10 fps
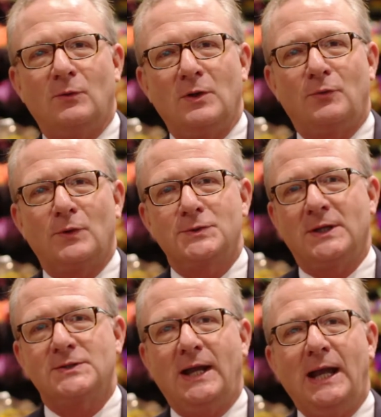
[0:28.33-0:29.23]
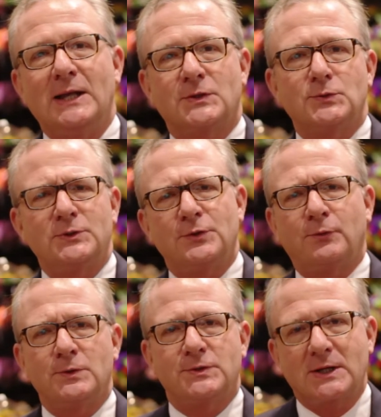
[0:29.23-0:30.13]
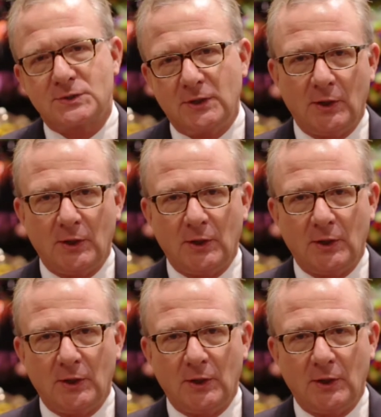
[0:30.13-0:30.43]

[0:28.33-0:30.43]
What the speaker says: one of the first things I ask is, what's the first section